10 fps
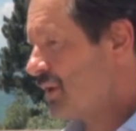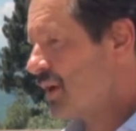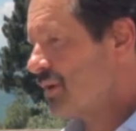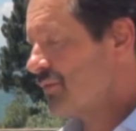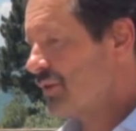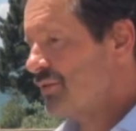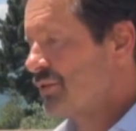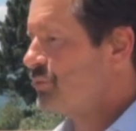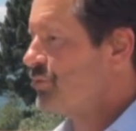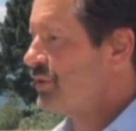A lot of the
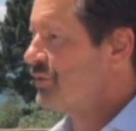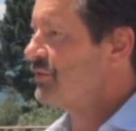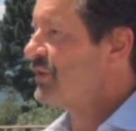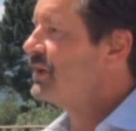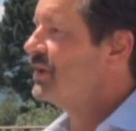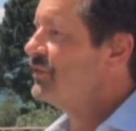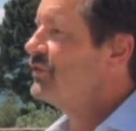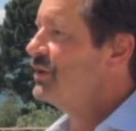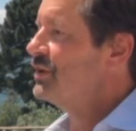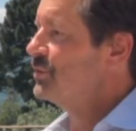substrates of
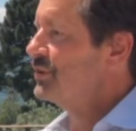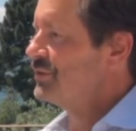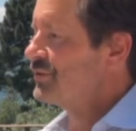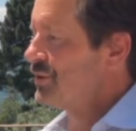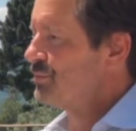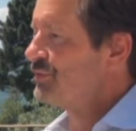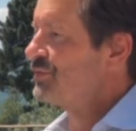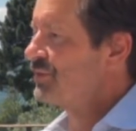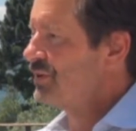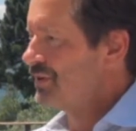AKT were
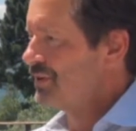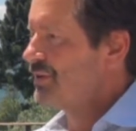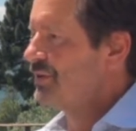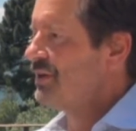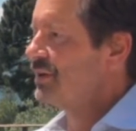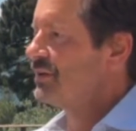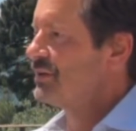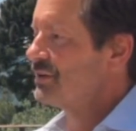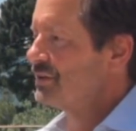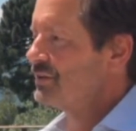enzymes uh,
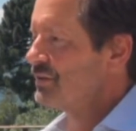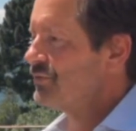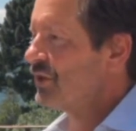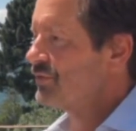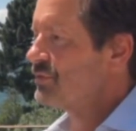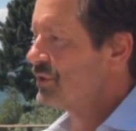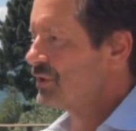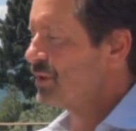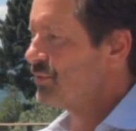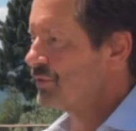involved in
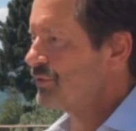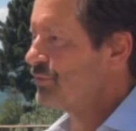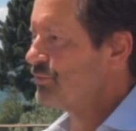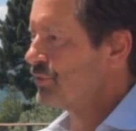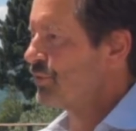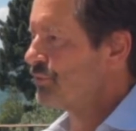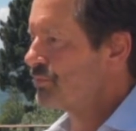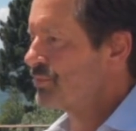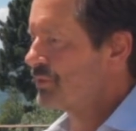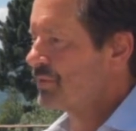metabolism or
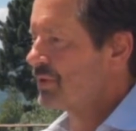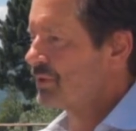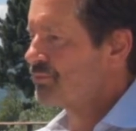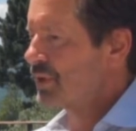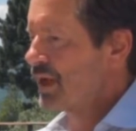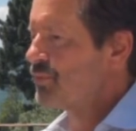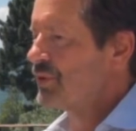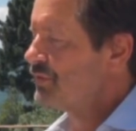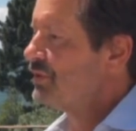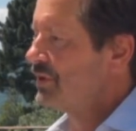uh,
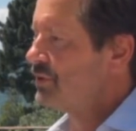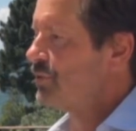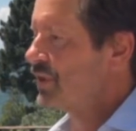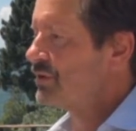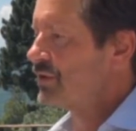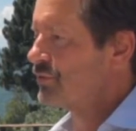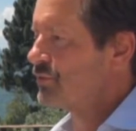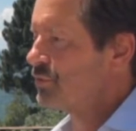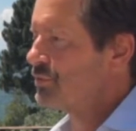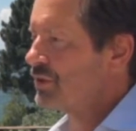pathways that indirectly
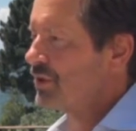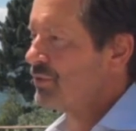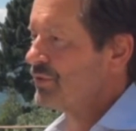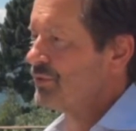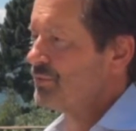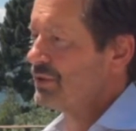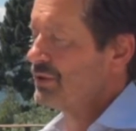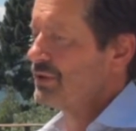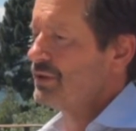controlled metabolism.